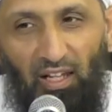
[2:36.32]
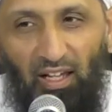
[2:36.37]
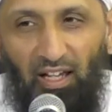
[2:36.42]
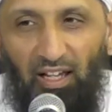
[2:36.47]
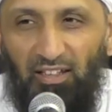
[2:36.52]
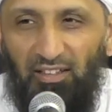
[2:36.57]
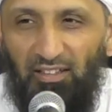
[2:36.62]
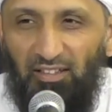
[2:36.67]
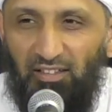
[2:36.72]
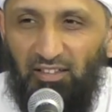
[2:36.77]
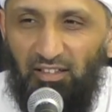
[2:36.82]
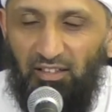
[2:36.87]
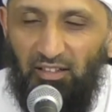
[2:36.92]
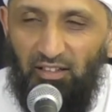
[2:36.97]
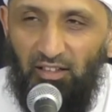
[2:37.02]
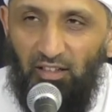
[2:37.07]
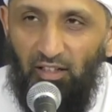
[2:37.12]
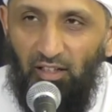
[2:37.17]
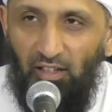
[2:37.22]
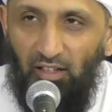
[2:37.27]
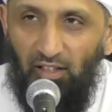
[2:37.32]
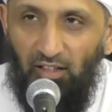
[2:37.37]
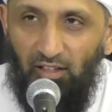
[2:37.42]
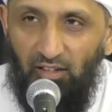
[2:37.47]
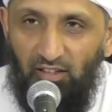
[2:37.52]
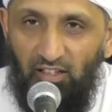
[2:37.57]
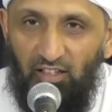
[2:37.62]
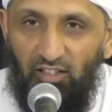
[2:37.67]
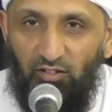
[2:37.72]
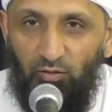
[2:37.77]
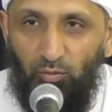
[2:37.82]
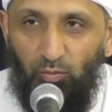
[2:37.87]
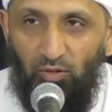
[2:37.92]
And this